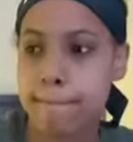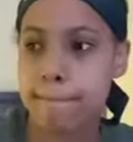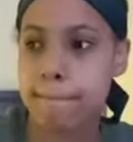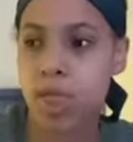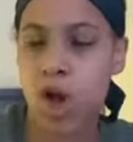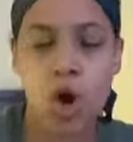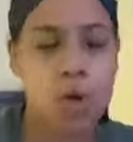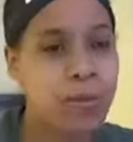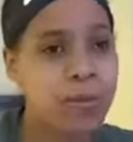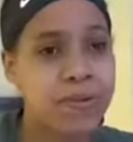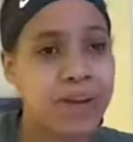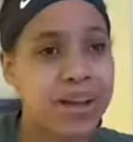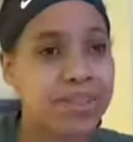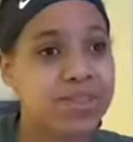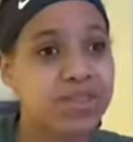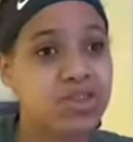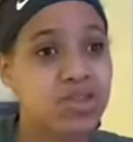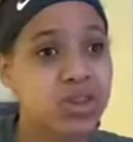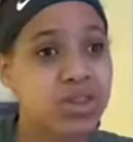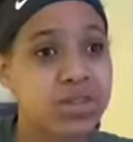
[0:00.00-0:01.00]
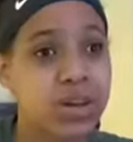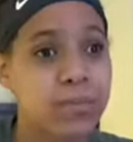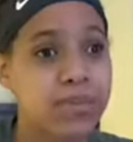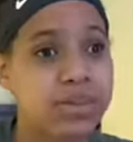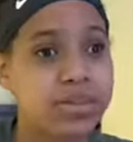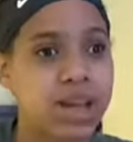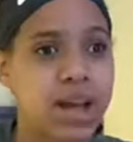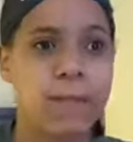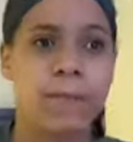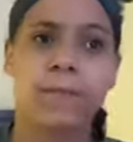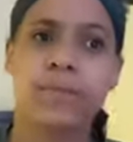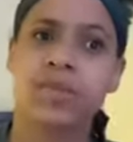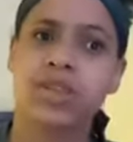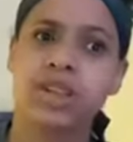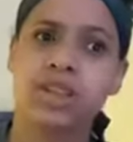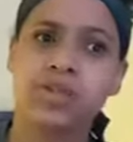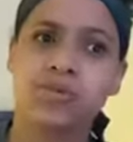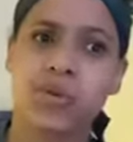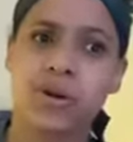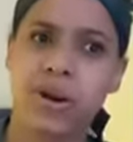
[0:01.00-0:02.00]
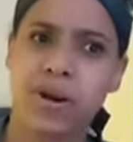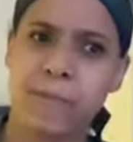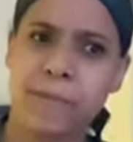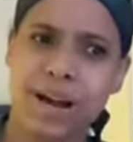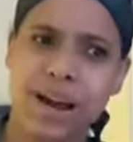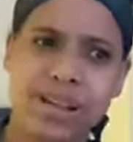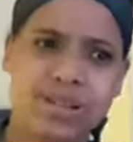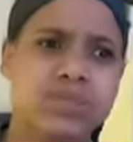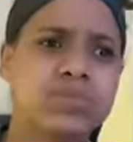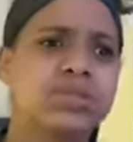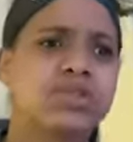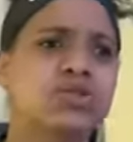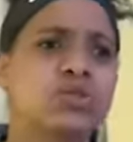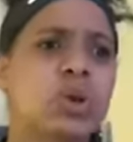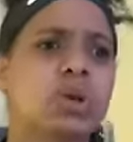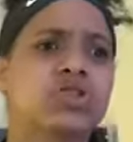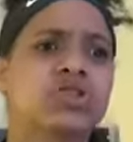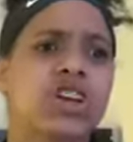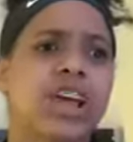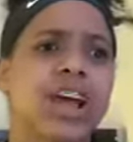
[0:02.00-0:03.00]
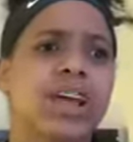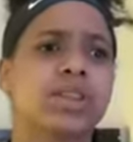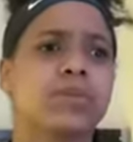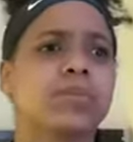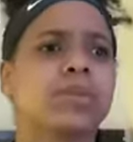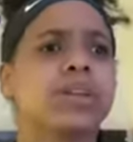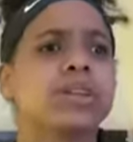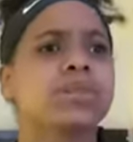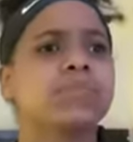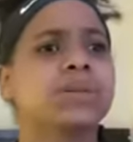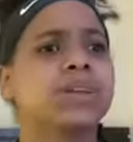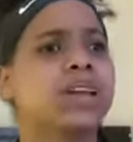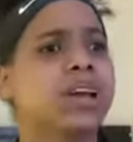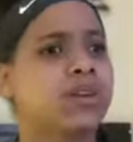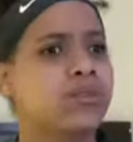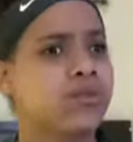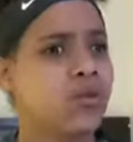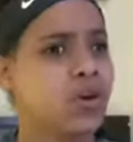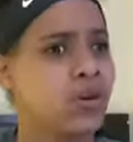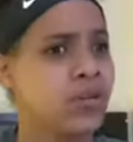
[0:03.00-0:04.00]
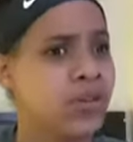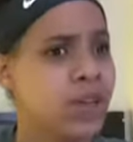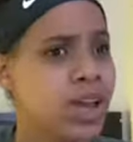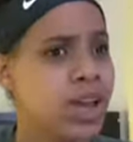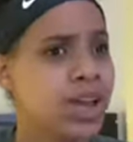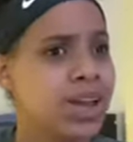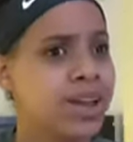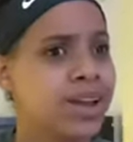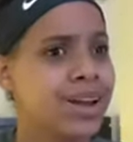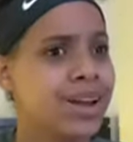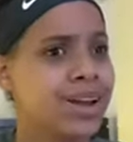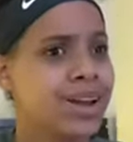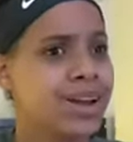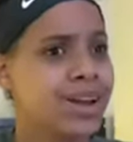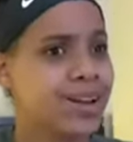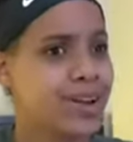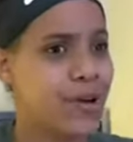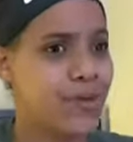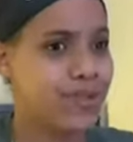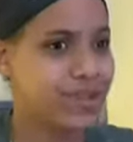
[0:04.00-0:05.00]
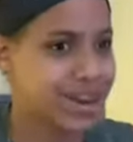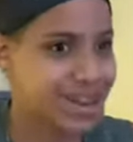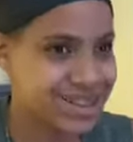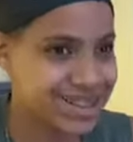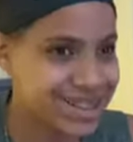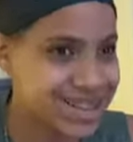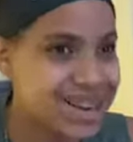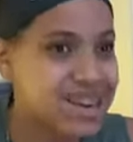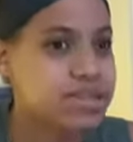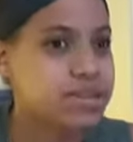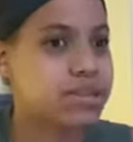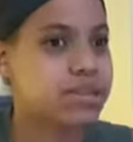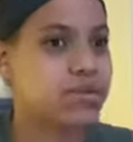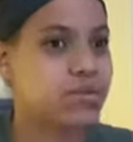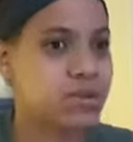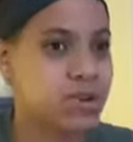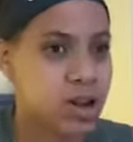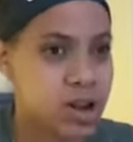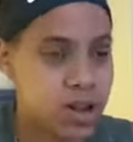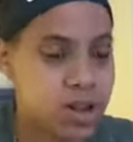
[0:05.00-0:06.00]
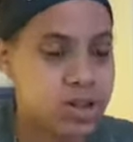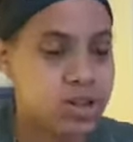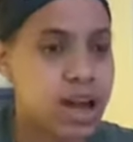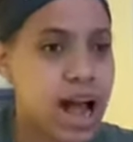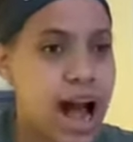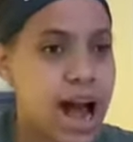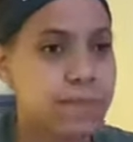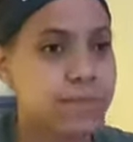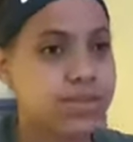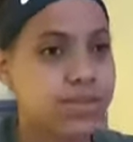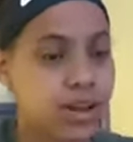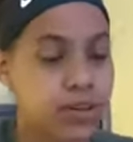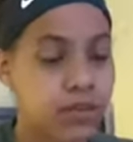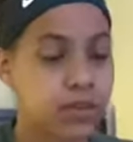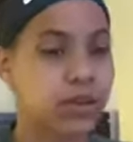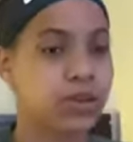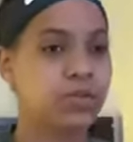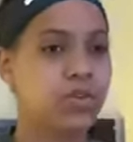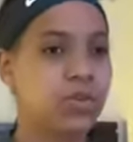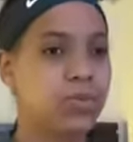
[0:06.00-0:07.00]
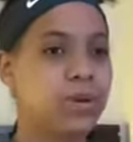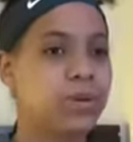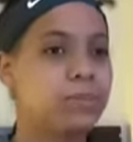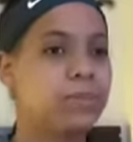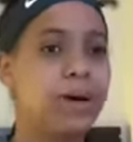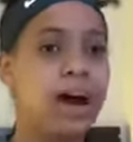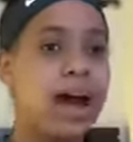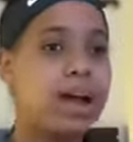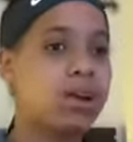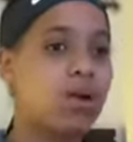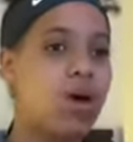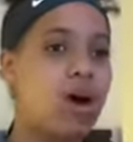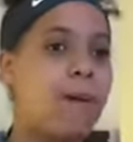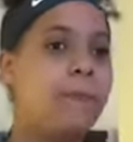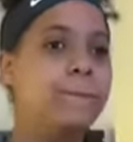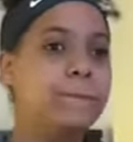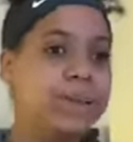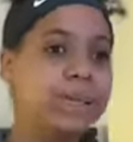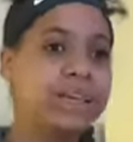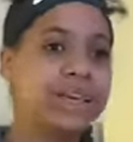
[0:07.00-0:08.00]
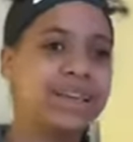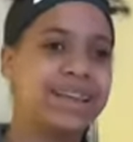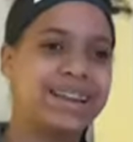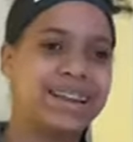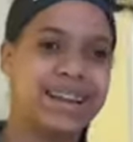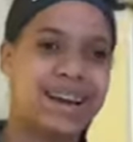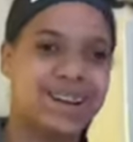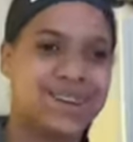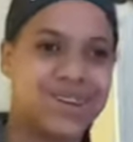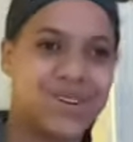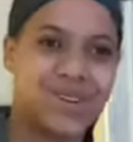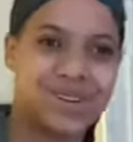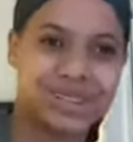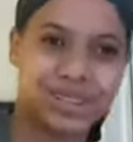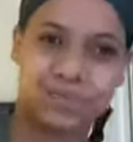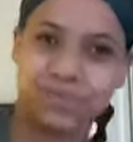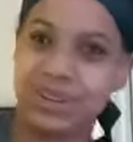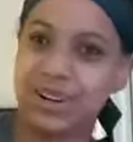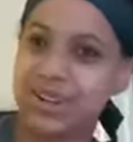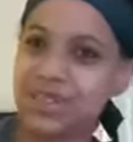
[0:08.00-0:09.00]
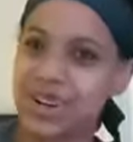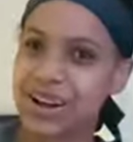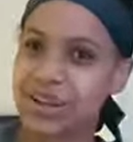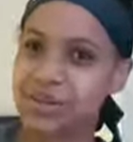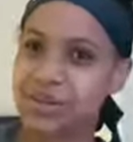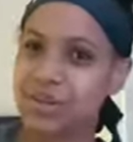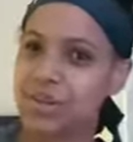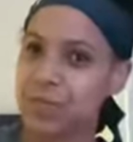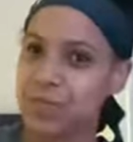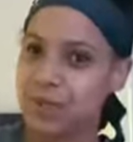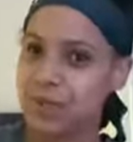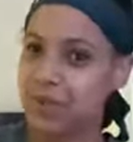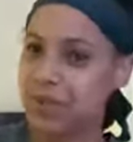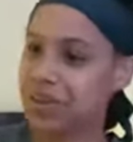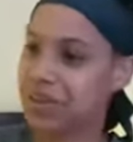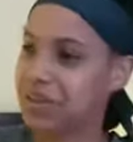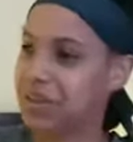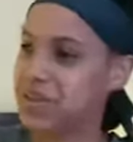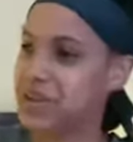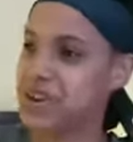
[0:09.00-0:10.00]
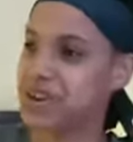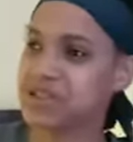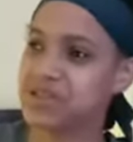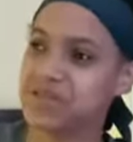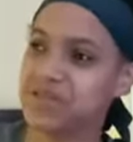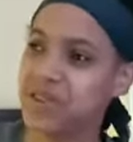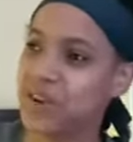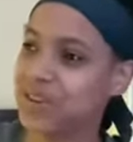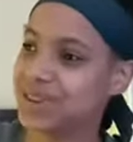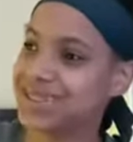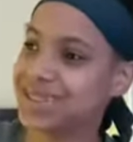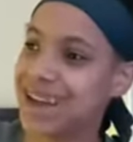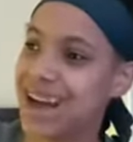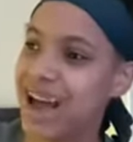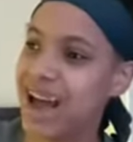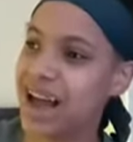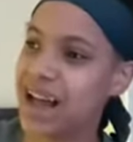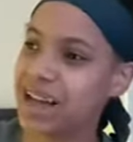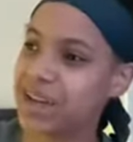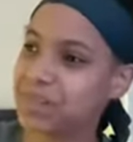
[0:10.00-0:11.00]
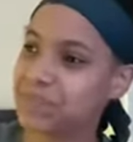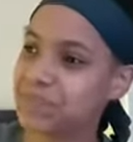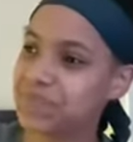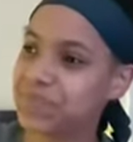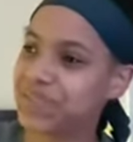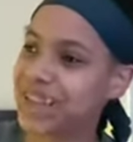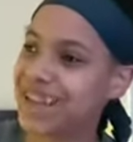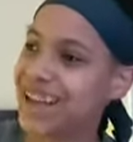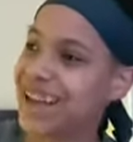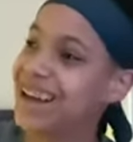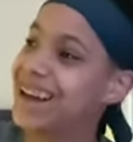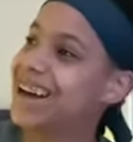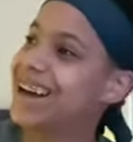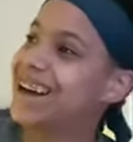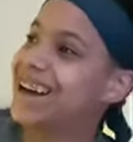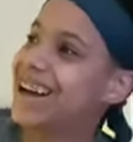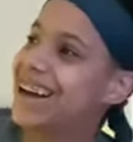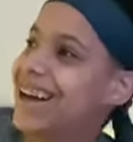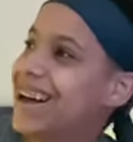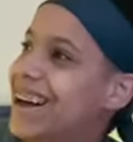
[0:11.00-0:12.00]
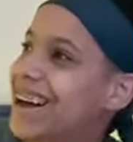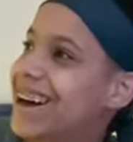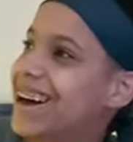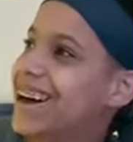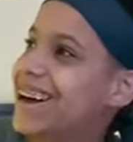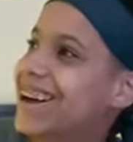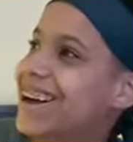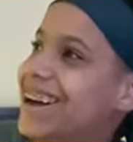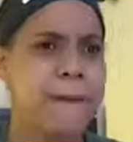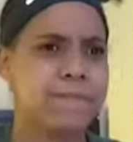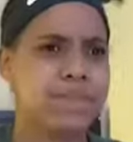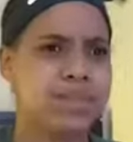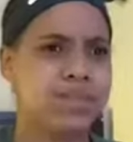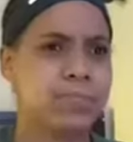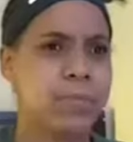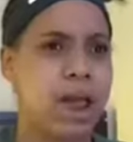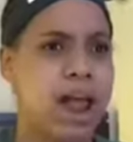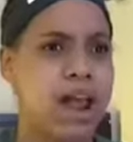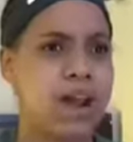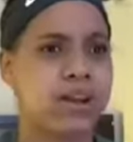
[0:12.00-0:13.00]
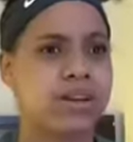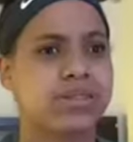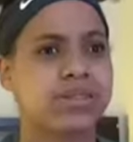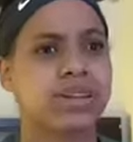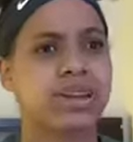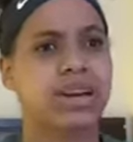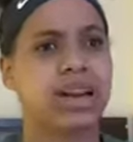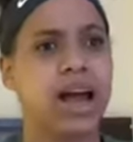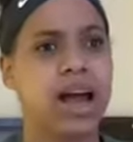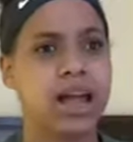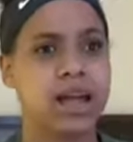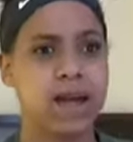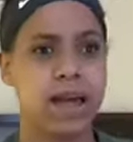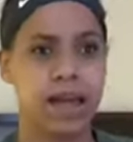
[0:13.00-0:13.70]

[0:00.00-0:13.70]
Hope you guys enjoyed SummerSlam. Please wear a mask, please wash your hands, please be careful of COVID-19 because it's real. I'm suffering from it, but I know I'll beat it and I'll go on to be a wrestler and be one of the greatest of all time. It's Paris and I